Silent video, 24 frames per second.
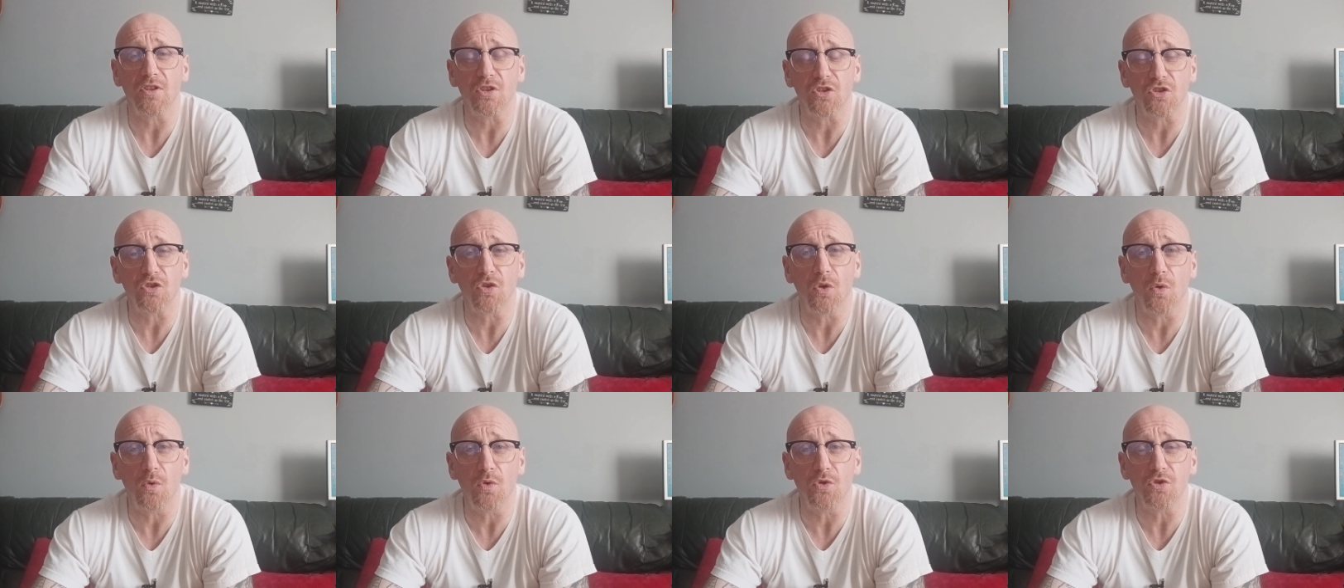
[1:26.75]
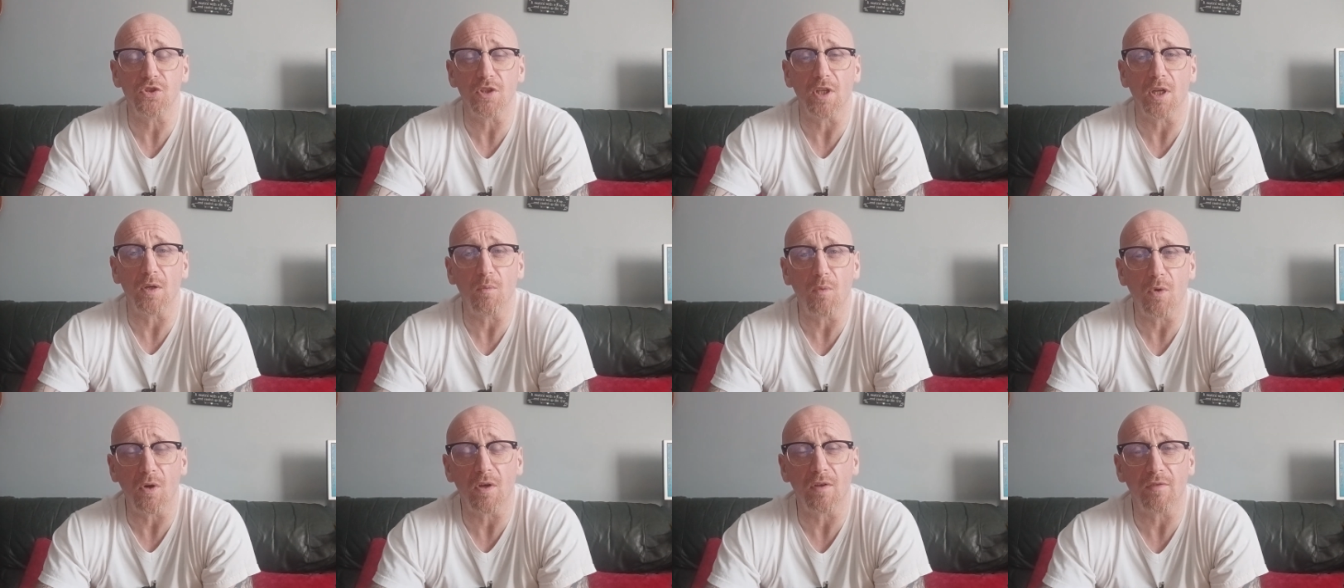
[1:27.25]
it shows you
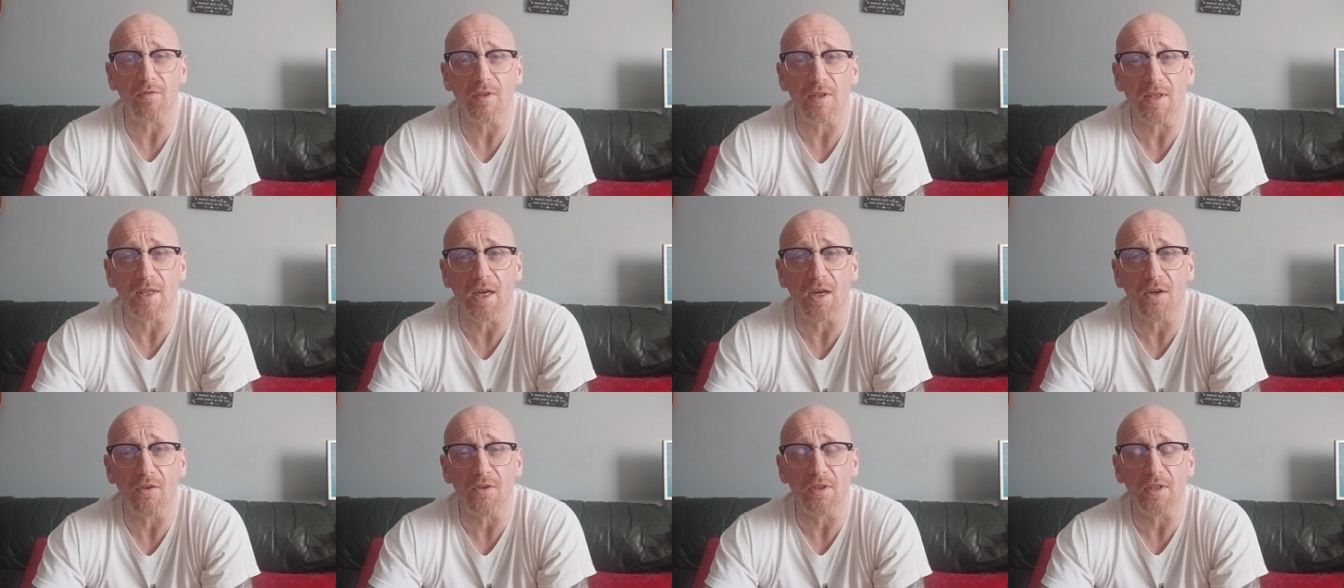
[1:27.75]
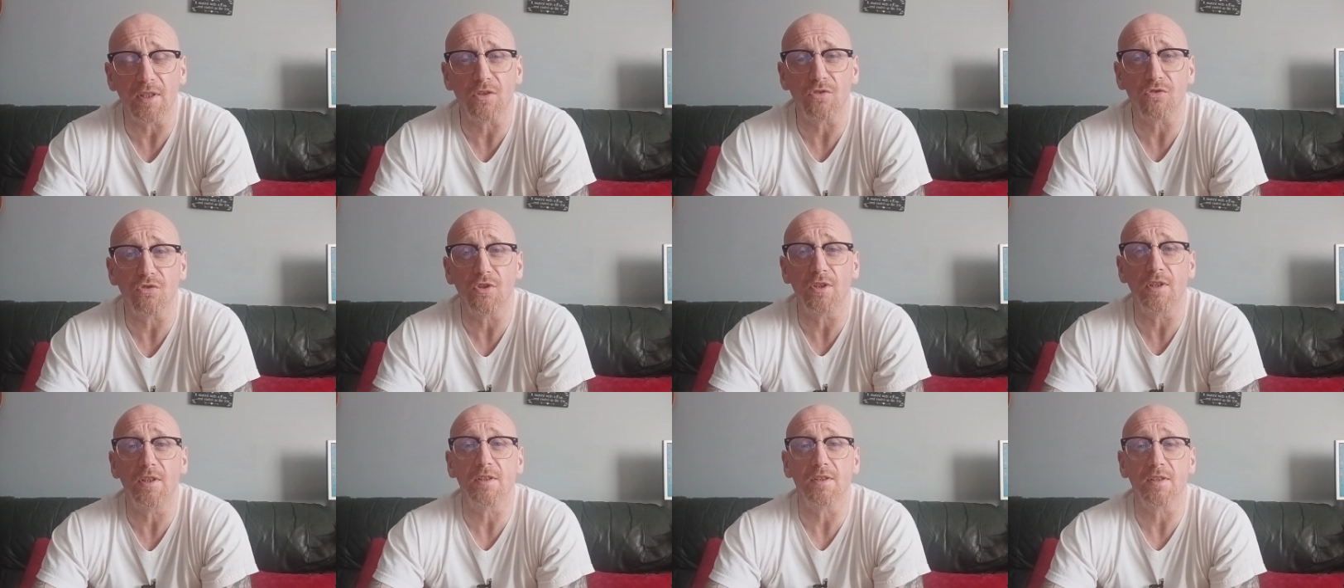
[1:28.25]
that Waterford Gardaí
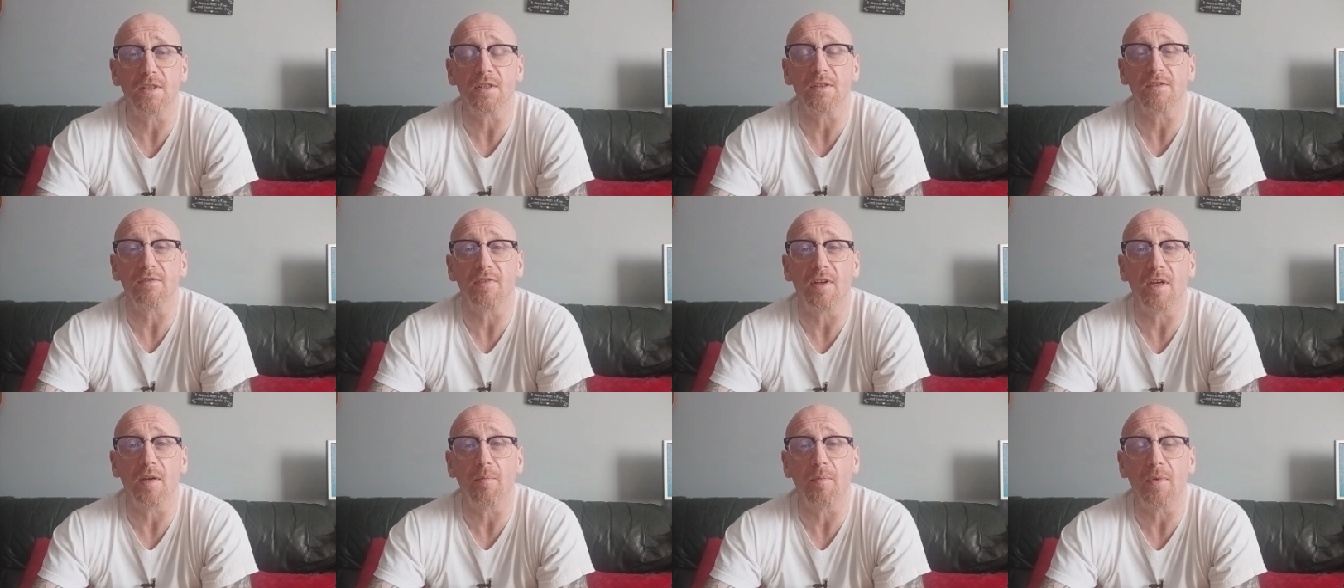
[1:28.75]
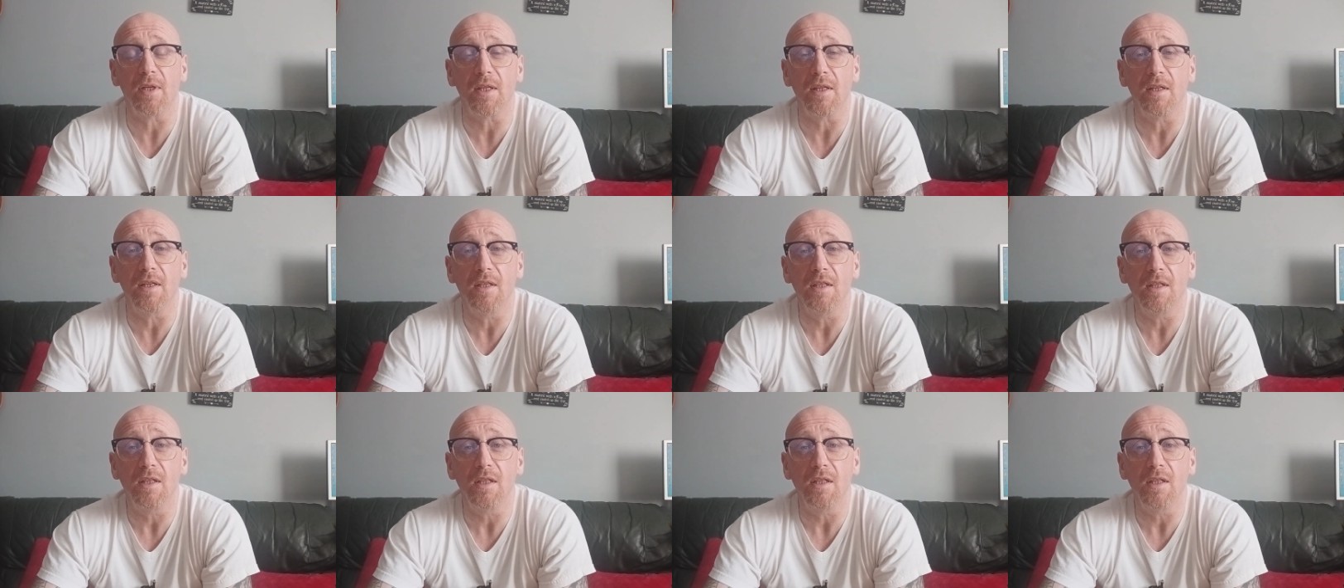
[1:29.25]
treats this family